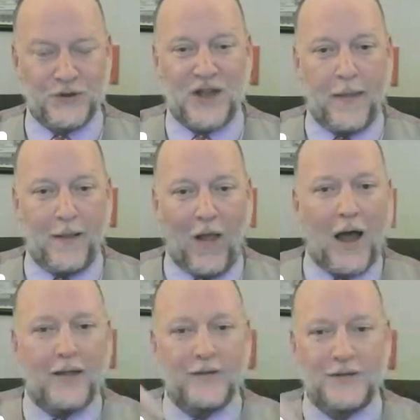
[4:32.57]
stand in the
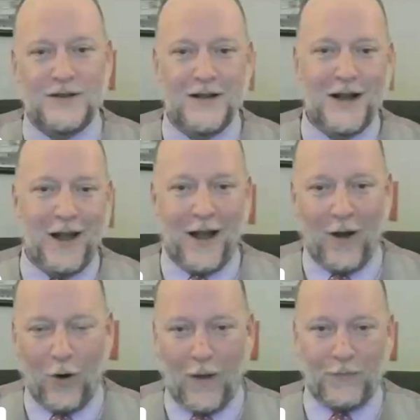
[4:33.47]
lines and
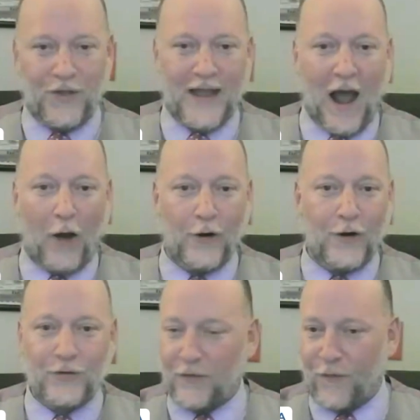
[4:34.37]
go up to the counter,
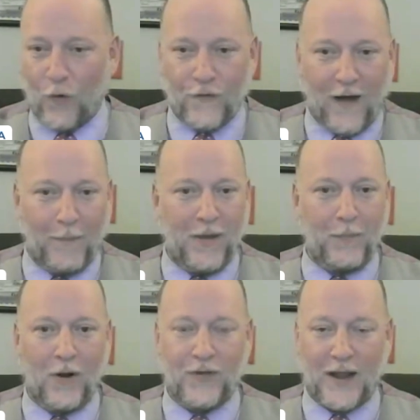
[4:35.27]
and there's like 4 or 5
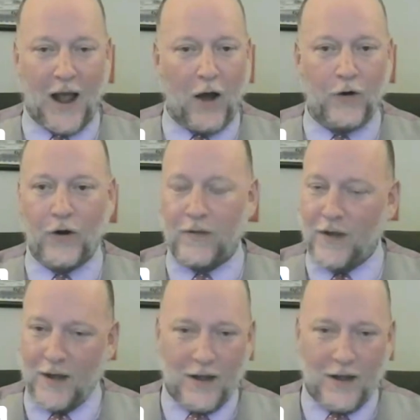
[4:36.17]
people at the counter, and